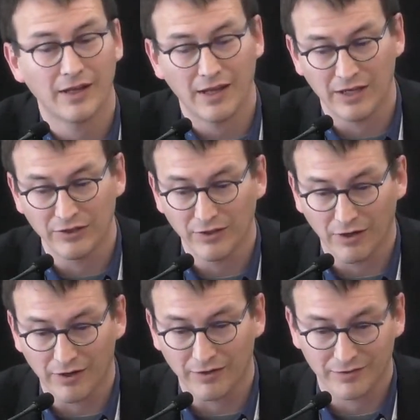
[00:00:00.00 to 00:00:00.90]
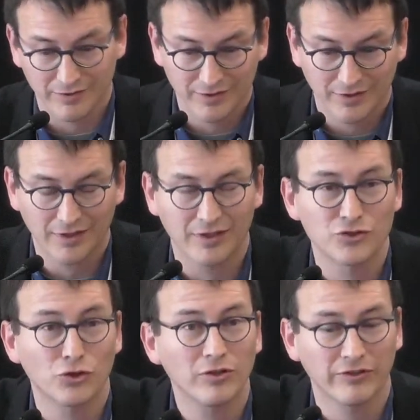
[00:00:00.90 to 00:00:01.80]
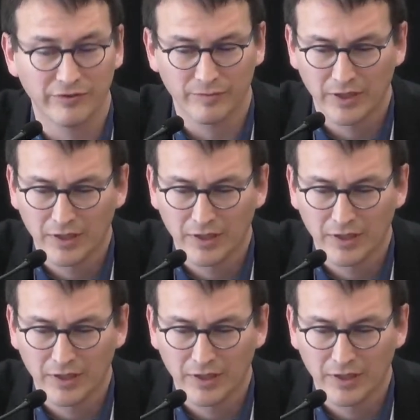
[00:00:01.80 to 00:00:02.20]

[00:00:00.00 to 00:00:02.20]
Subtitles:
and our journalism,